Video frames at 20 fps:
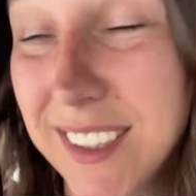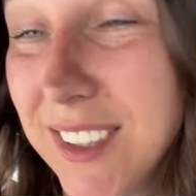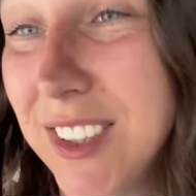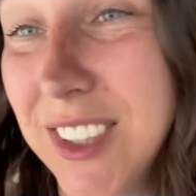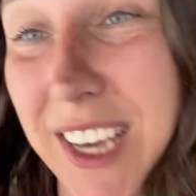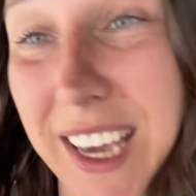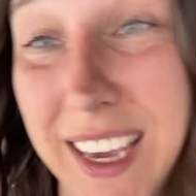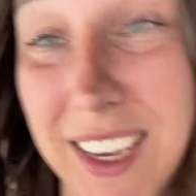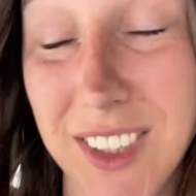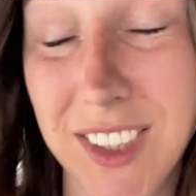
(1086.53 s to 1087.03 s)

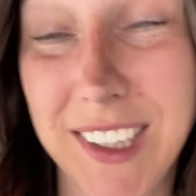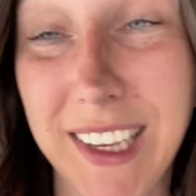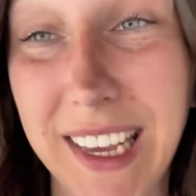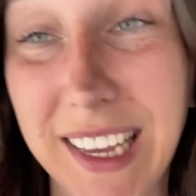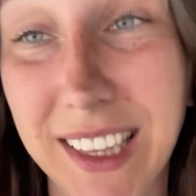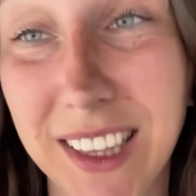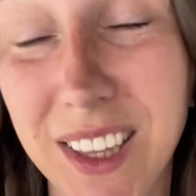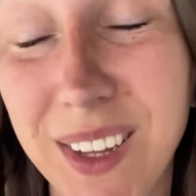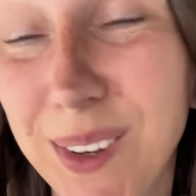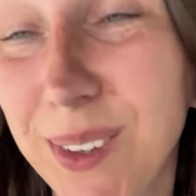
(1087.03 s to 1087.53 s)
changed.
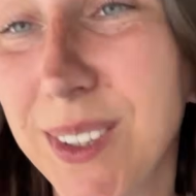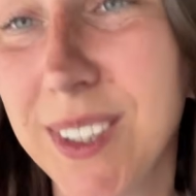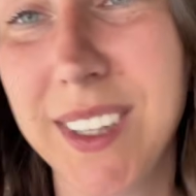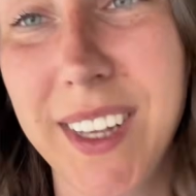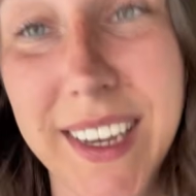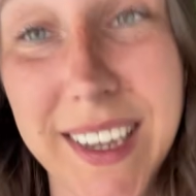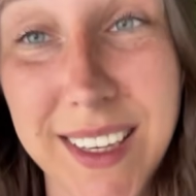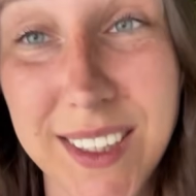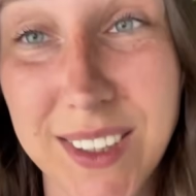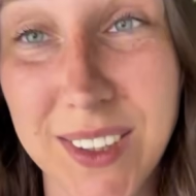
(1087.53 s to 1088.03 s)
It looks
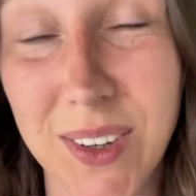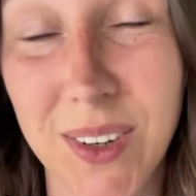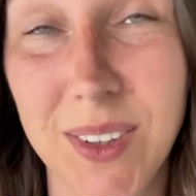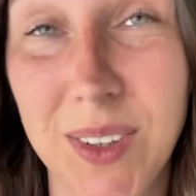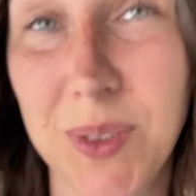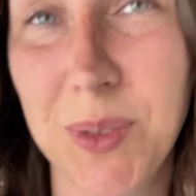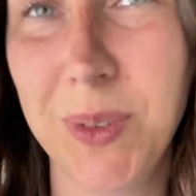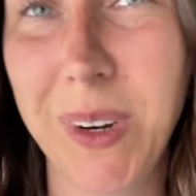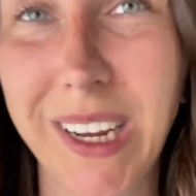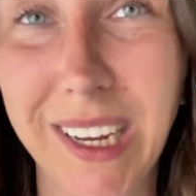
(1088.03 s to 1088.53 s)
like it's
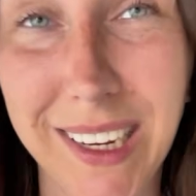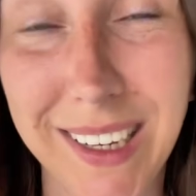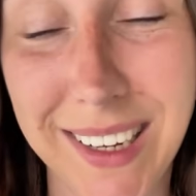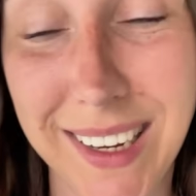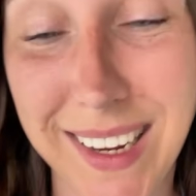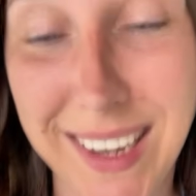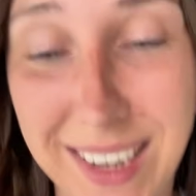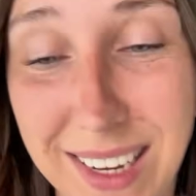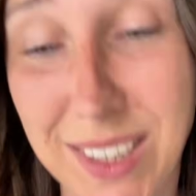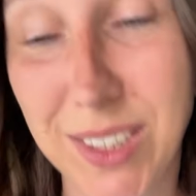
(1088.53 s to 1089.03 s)
gonna
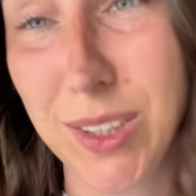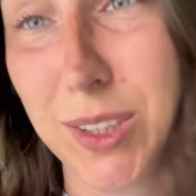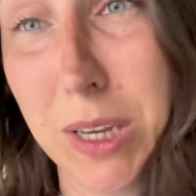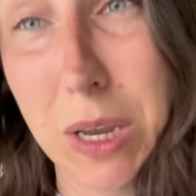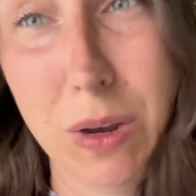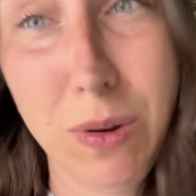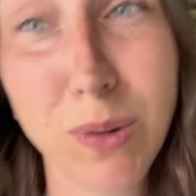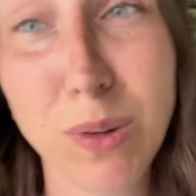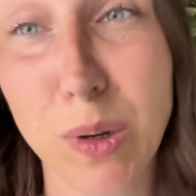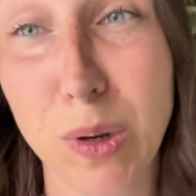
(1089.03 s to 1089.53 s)
rain,
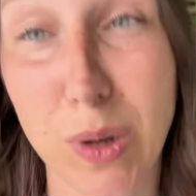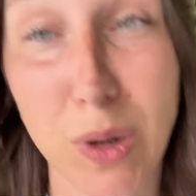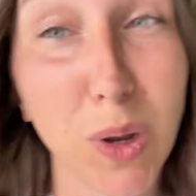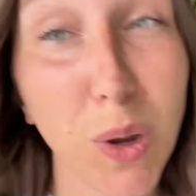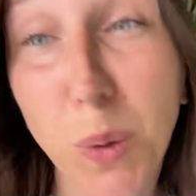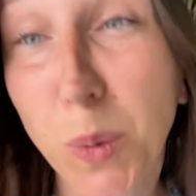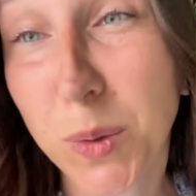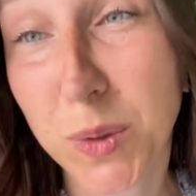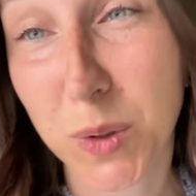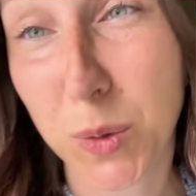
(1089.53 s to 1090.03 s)
so
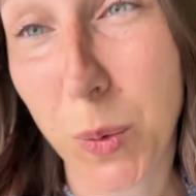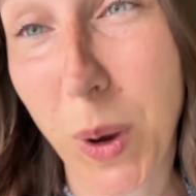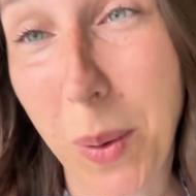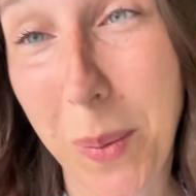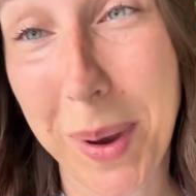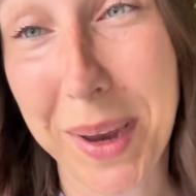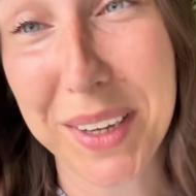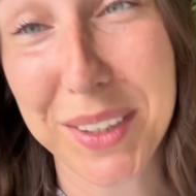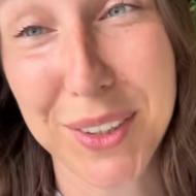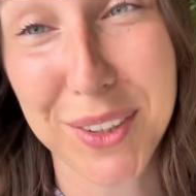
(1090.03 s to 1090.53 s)
no
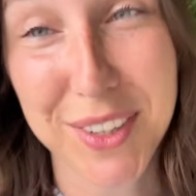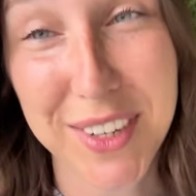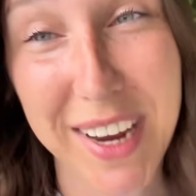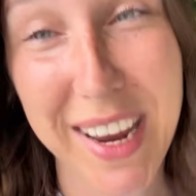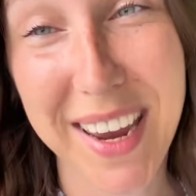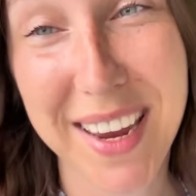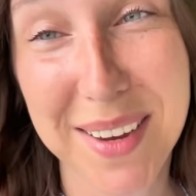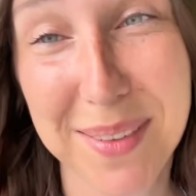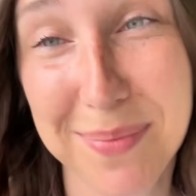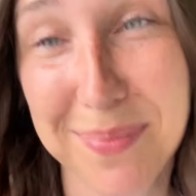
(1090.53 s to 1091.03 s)
swimming
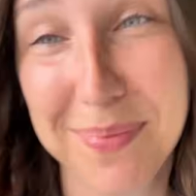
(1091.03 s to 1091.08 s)
today.